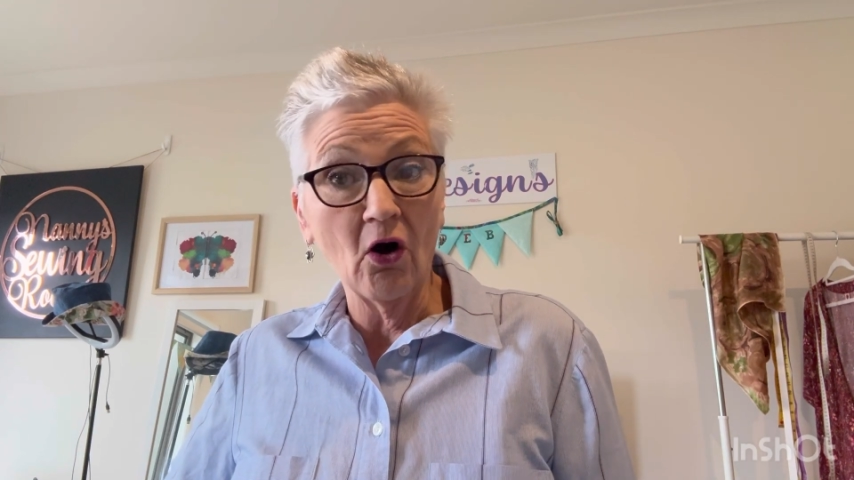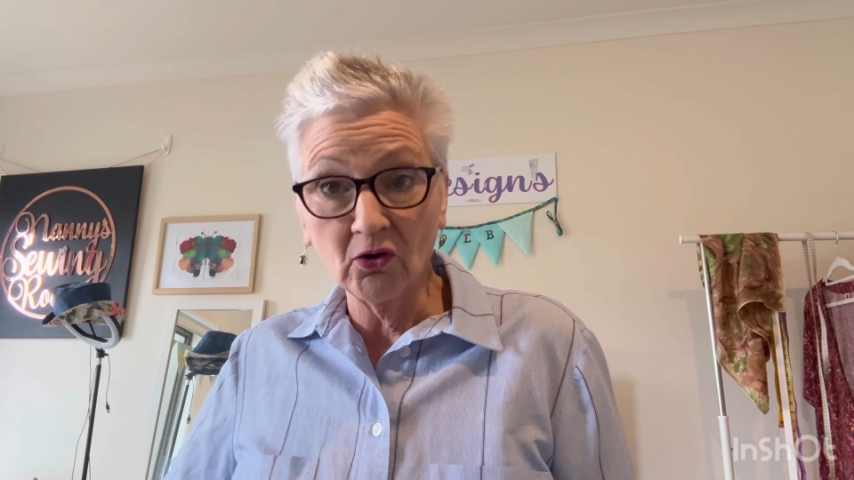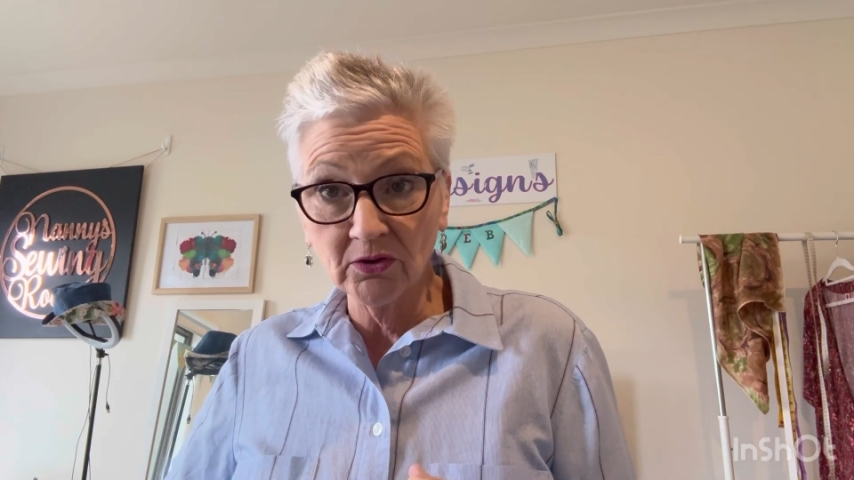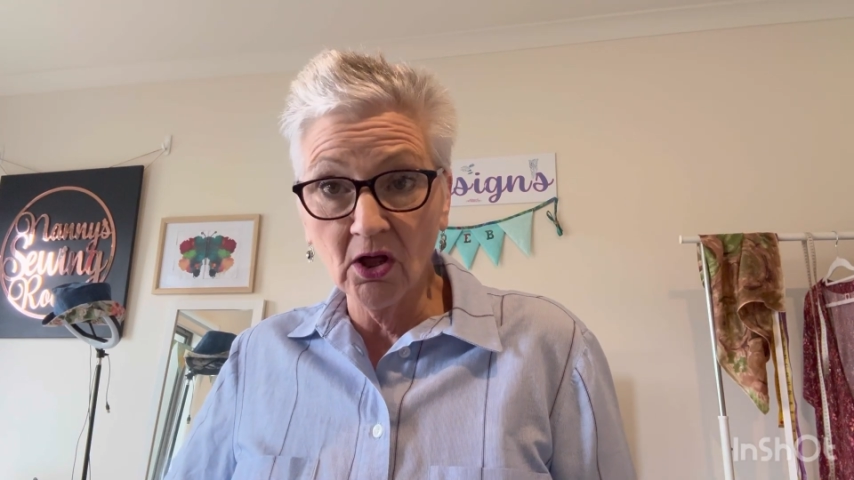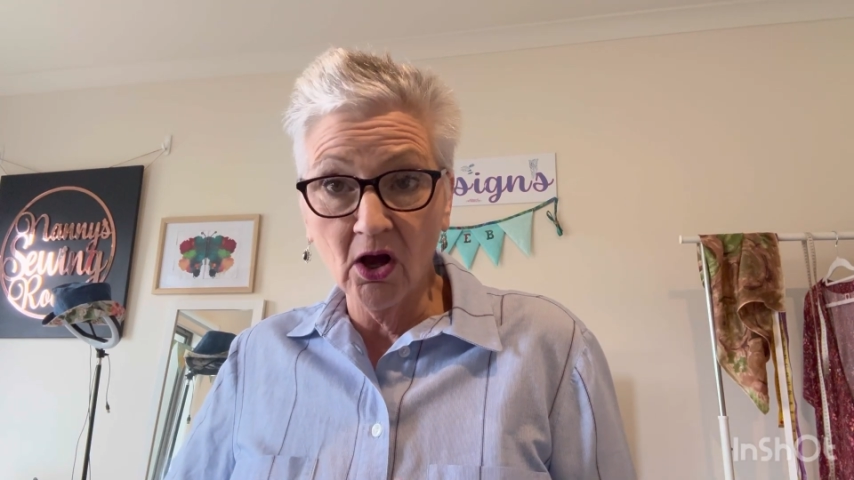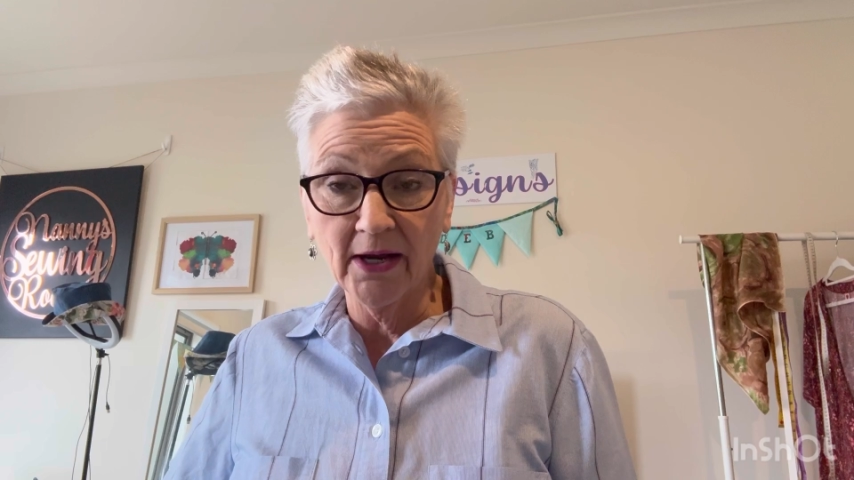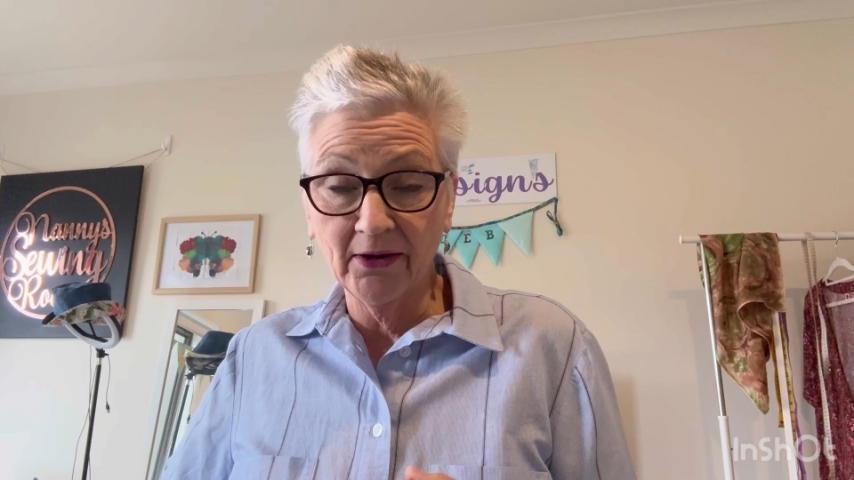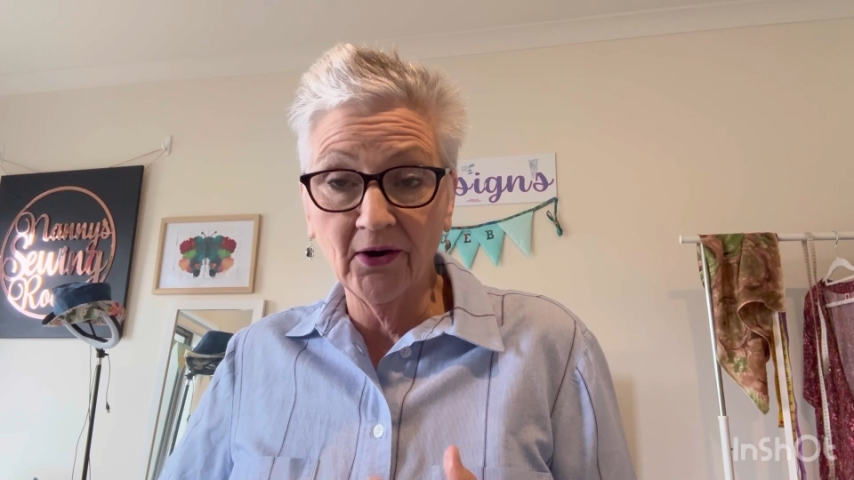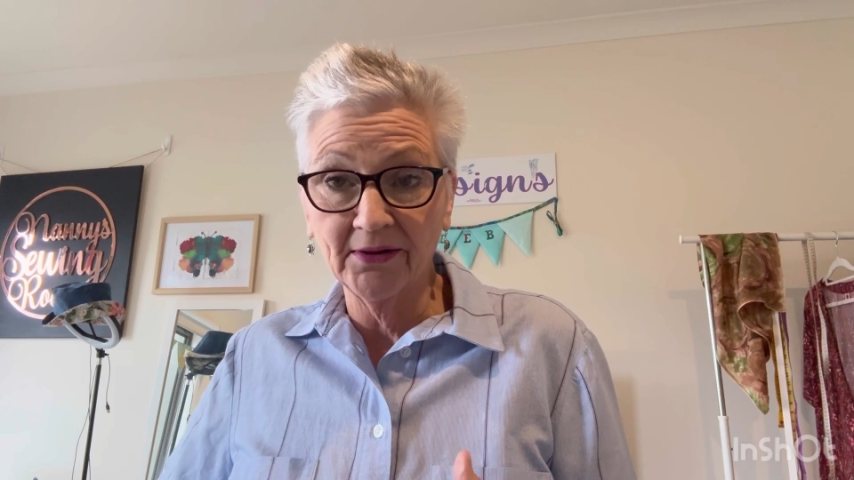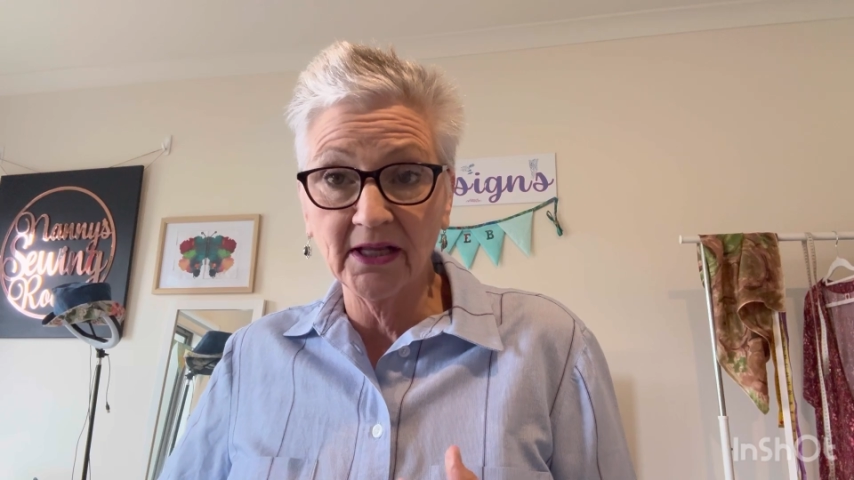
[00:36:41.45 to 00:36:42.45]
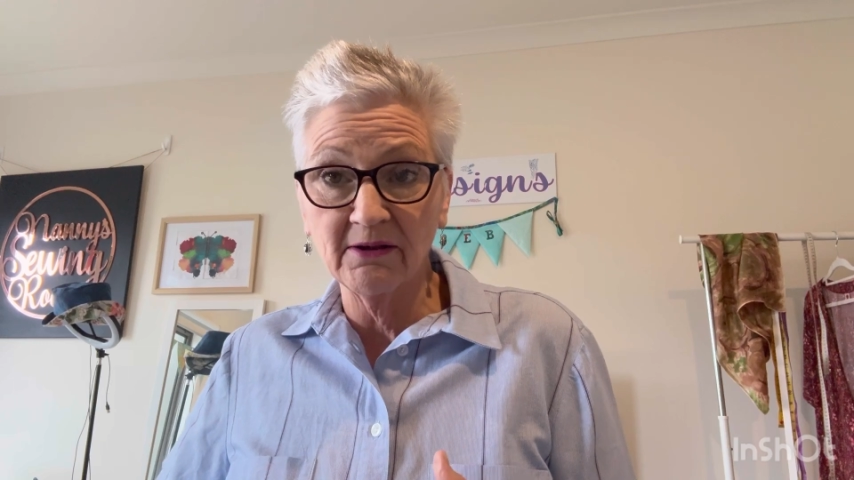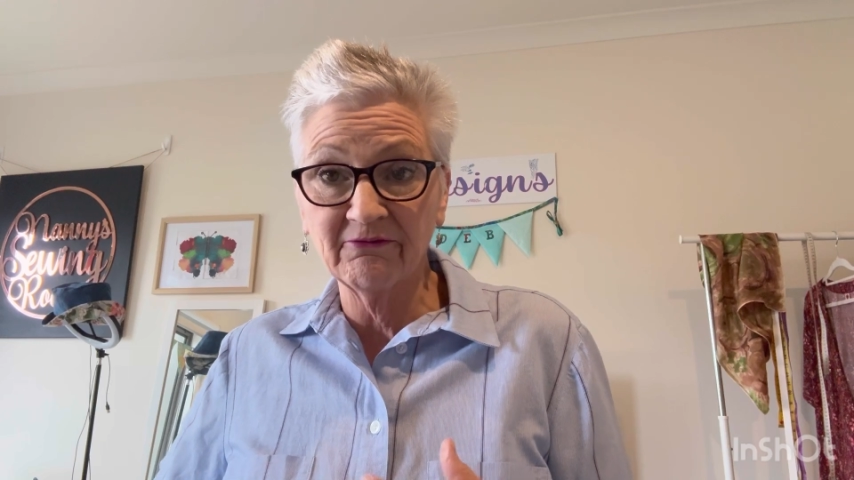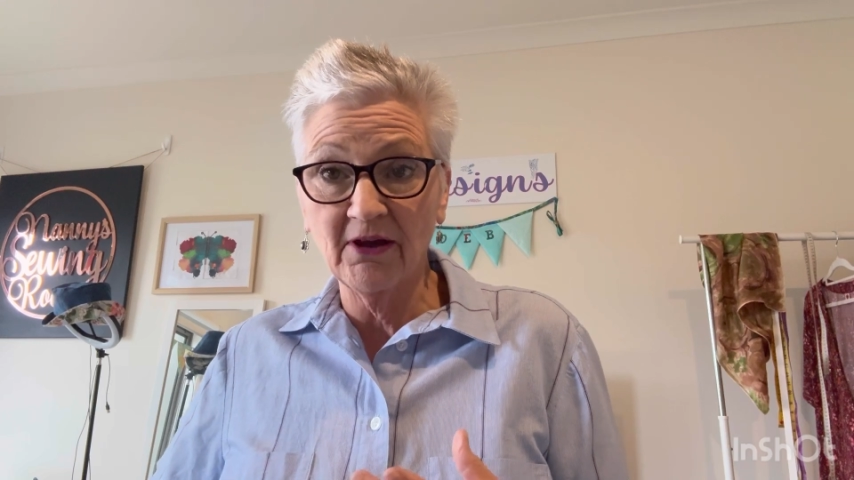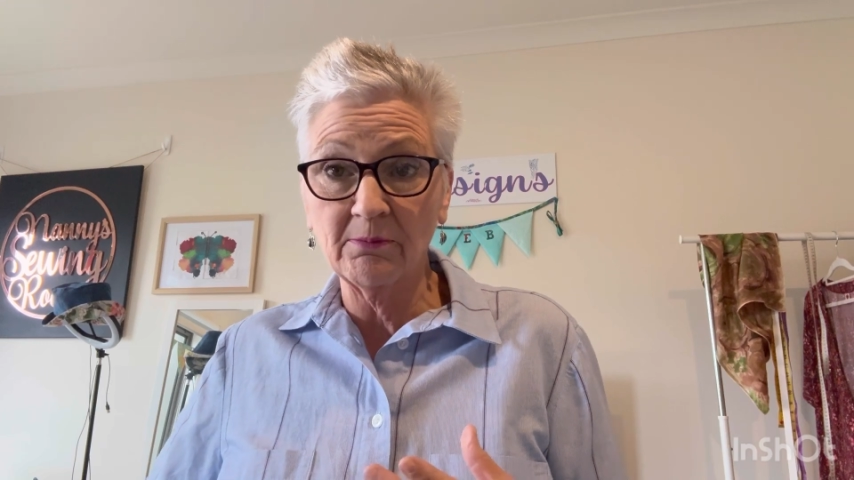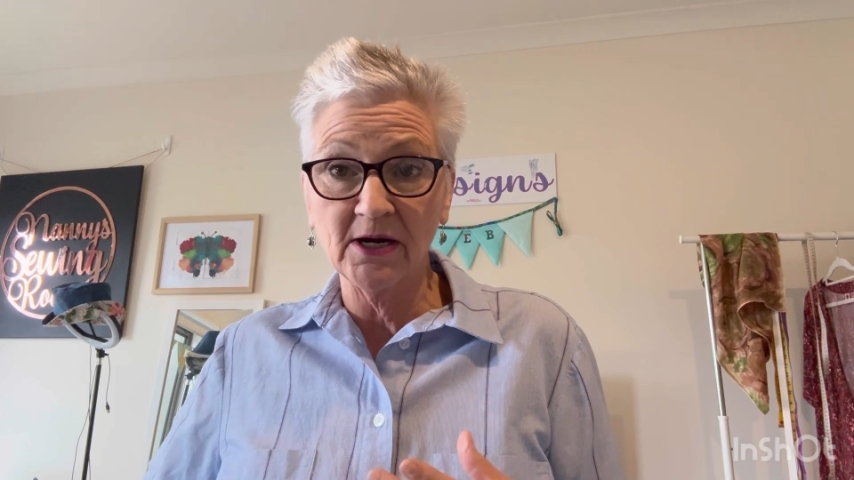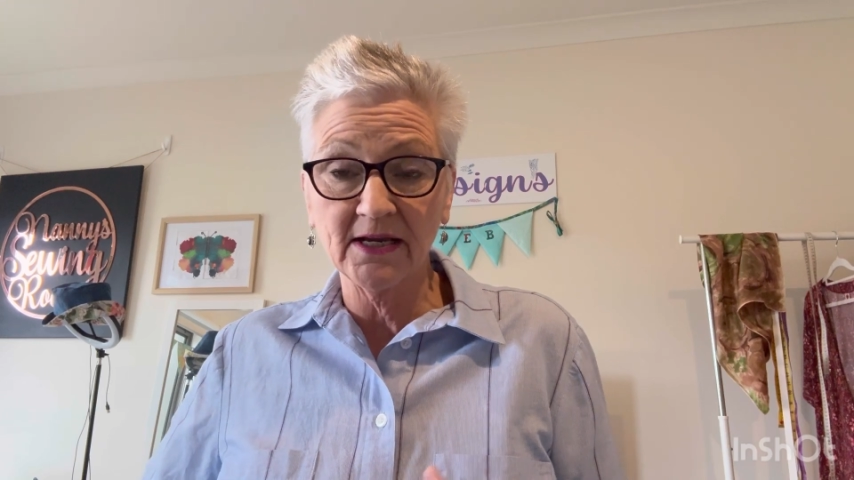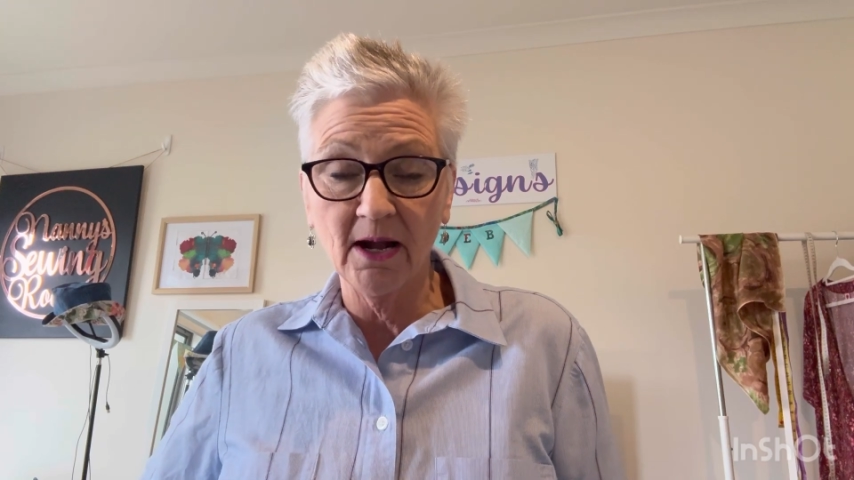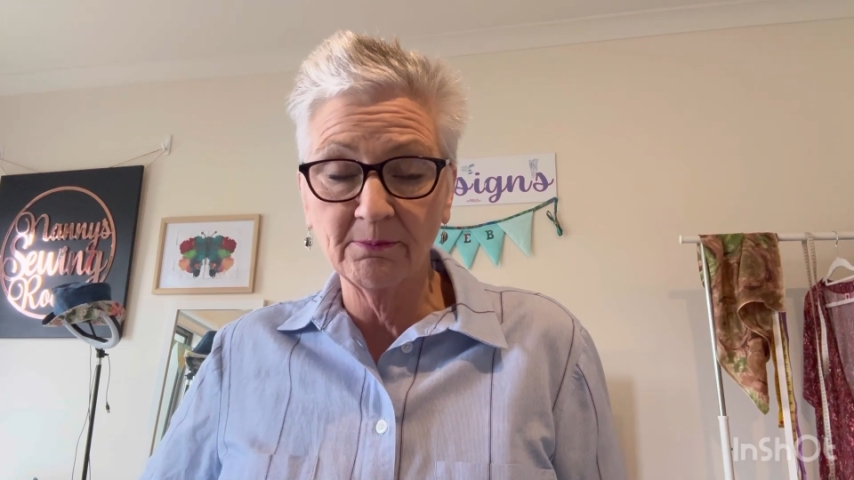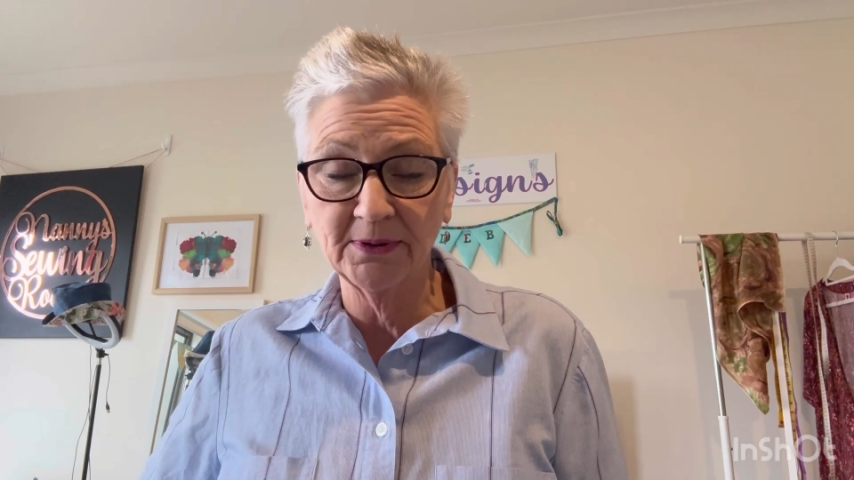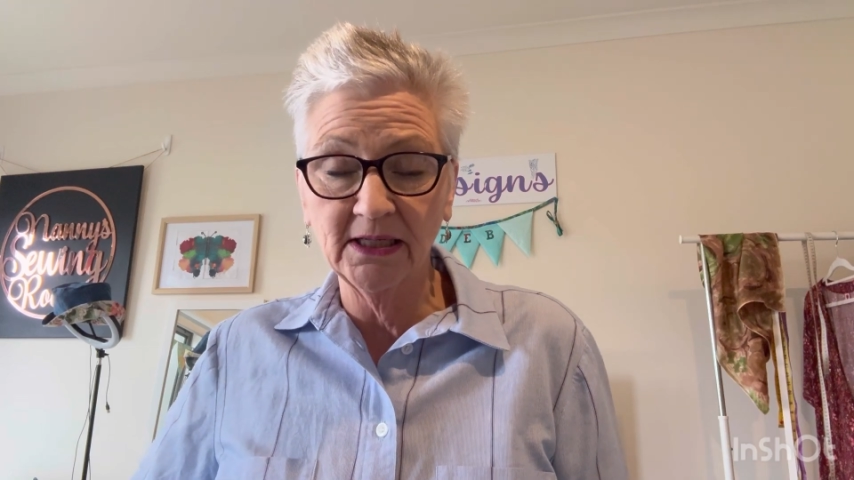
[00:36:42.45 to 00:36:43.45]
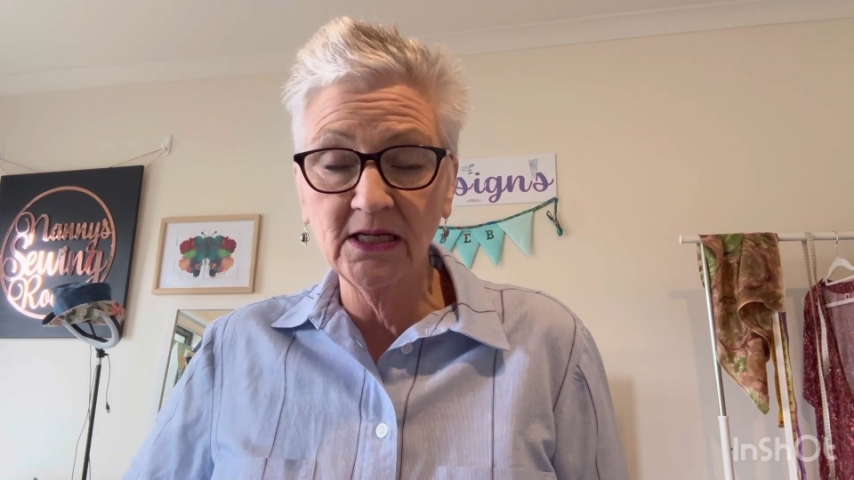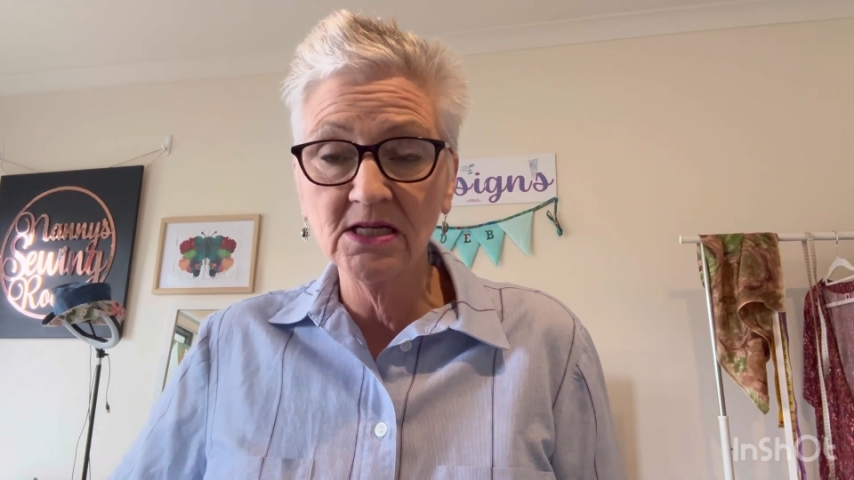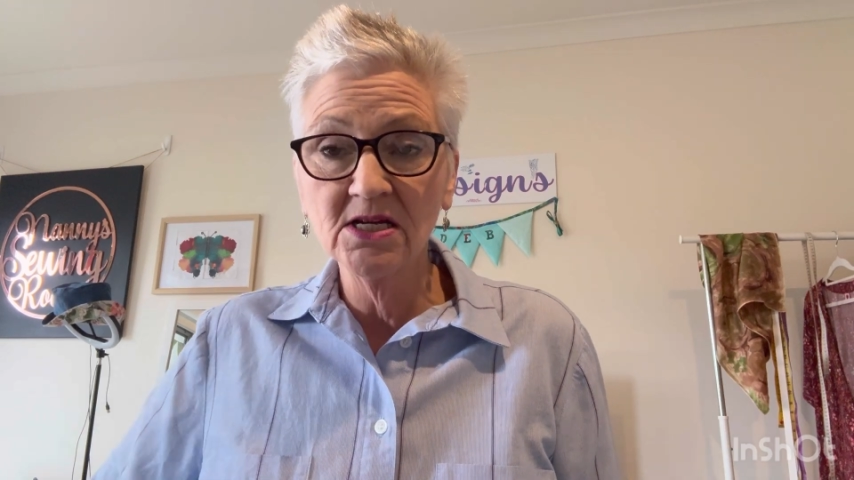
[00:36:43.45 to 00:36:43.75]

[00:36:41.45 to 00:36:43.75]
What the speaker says: online only fabric company,